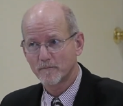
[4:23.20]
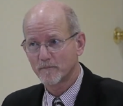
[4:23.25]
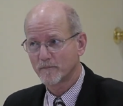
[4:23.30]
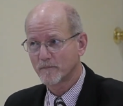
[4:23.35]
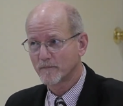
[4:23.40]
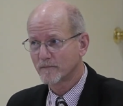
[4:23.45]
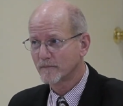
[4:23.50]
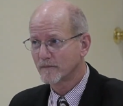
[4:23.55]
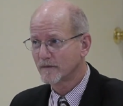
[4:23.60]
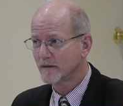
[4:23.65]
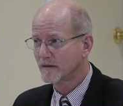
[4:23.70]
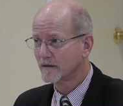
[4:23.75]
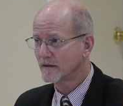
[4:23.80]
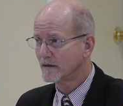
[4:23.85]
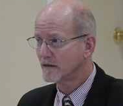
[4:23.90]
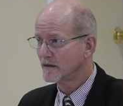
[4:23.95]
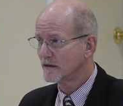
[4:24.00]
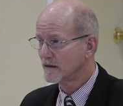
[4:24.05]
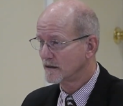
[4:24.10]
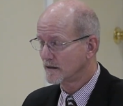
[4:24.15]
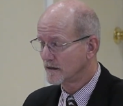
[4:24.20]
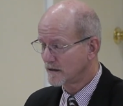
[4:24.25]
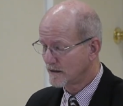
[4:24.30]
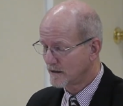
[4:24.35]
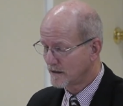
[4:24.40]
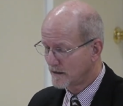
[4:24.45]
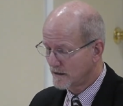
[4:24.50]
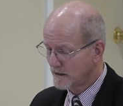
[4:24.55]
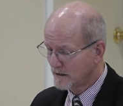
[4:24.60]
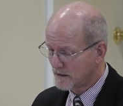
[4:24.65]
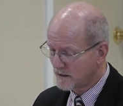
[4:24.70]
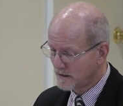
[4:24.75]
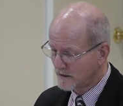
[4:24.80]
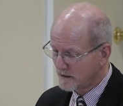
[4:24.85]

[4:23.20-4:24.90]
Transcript: (no one is talking)